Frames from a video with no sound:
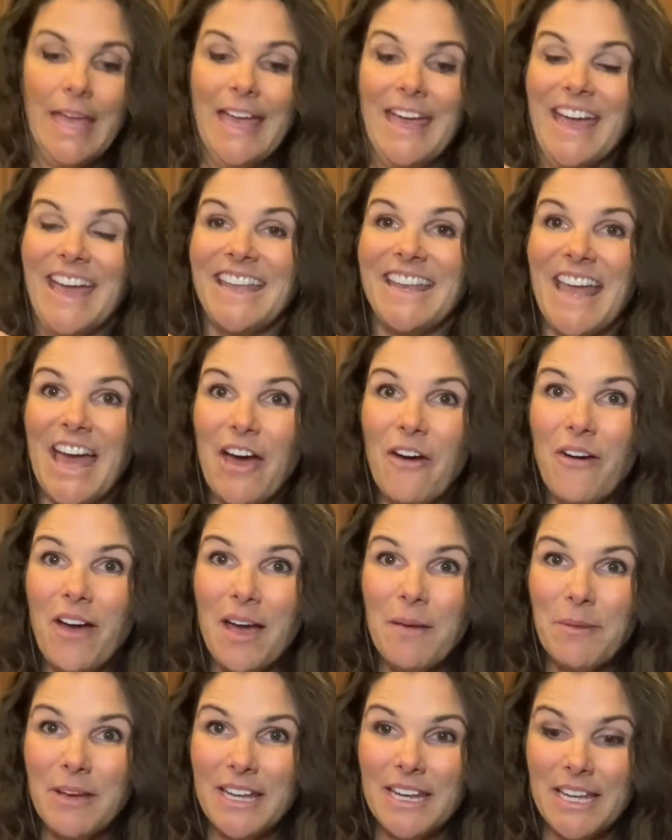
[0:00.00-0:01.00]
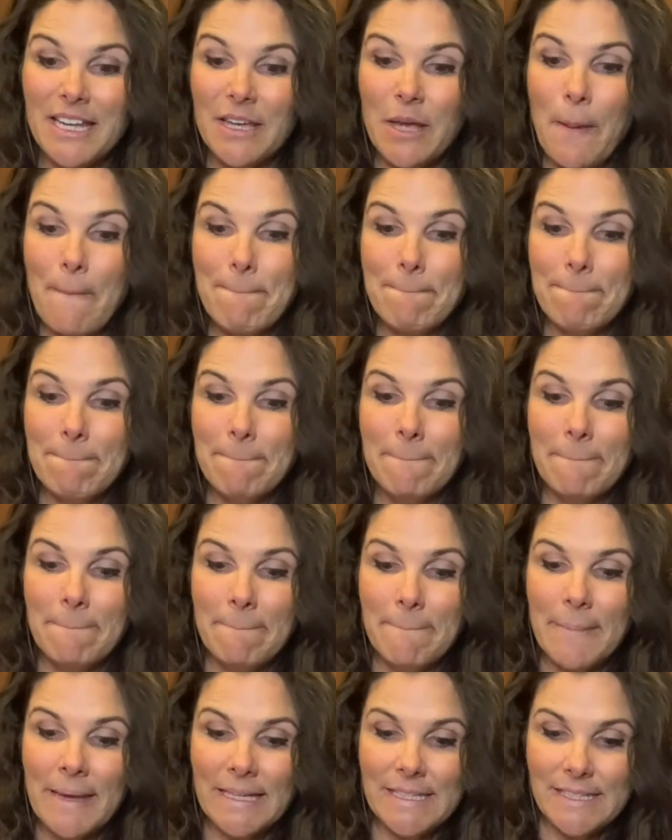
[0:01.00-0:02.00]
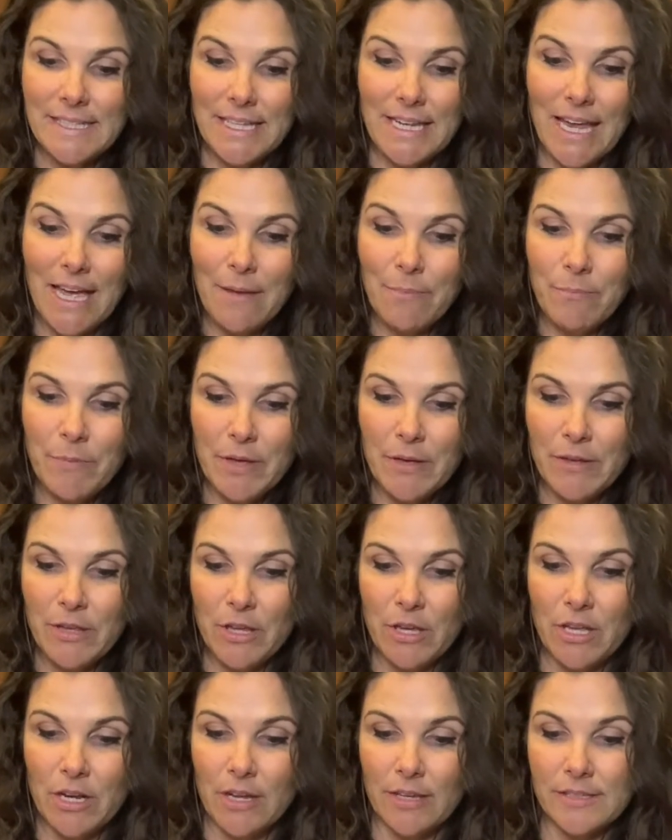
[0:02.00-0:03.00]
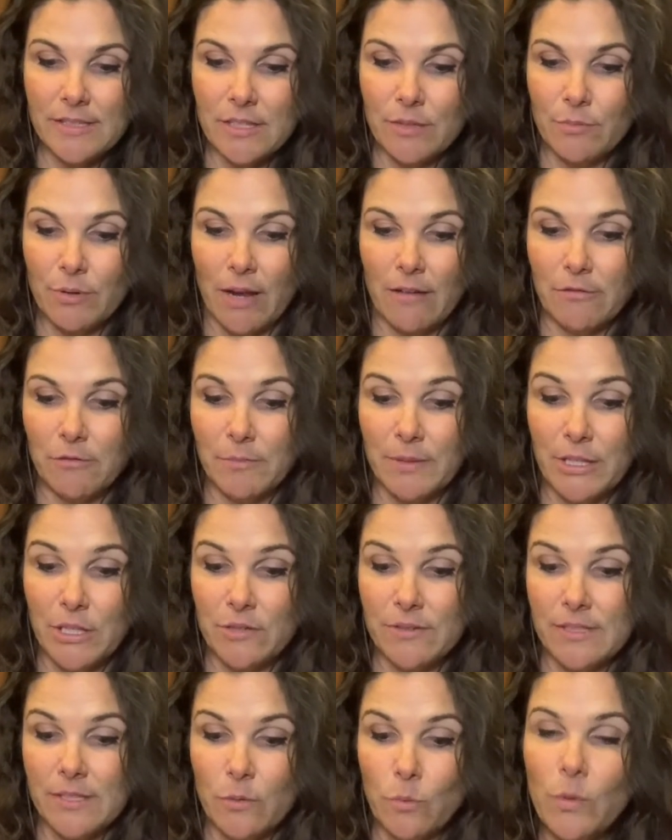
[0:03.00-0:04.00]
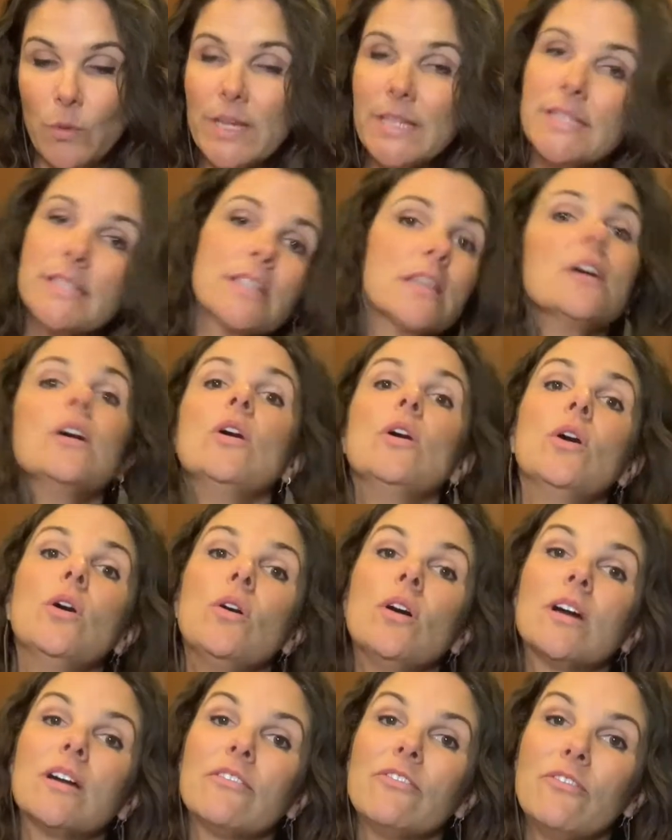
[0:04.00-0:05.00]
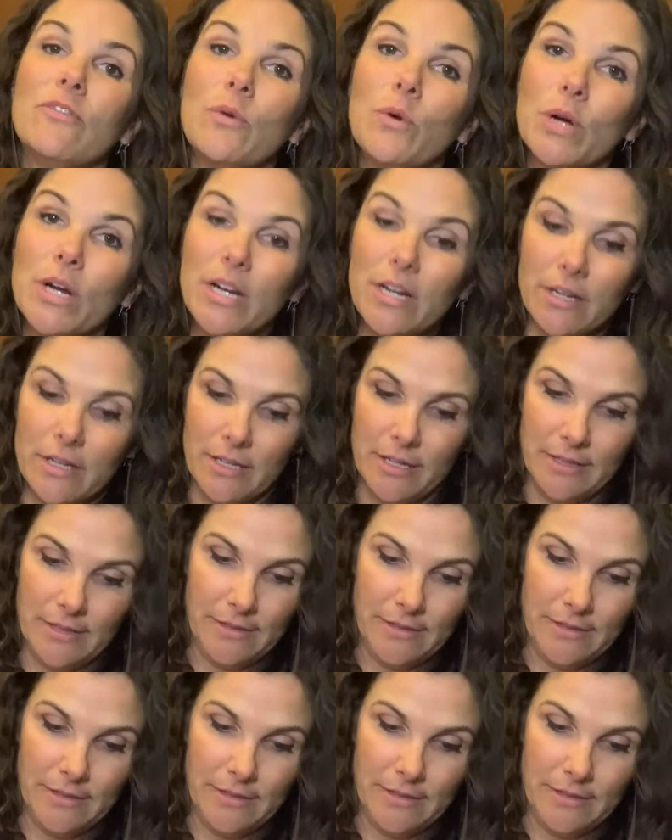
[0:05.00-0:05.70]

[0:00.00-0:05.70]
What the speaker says: And now I'm gonna mix it up. You could also probably use a whisk or a fork.